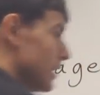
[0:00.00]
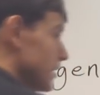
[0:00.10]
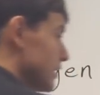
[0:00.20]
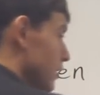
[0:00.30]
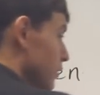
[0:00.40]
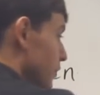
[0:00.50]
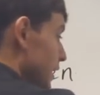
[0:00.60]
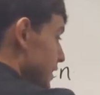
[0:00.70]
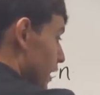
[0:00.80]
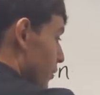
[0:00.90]
is it could
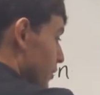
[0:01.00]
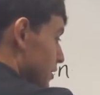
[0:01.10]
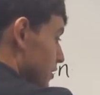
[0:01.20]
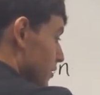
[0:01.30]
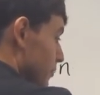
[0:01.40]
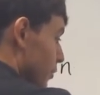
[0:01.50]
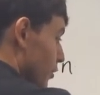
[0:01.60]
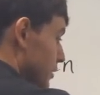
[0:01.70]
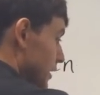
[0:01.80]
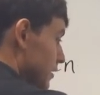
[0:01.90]
reach out with certain
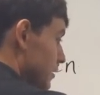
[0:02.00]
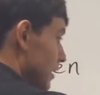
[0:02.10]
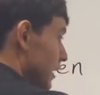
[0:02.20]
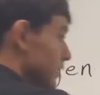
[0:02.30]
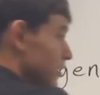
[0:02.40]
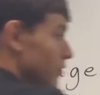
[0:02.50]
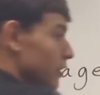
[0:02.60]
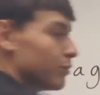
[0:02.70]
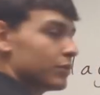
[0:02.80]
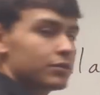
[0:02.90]
proteins,
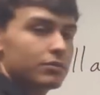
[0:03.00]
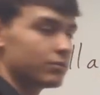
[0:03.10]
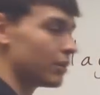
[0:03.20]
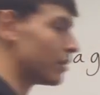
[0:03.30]
integrin, which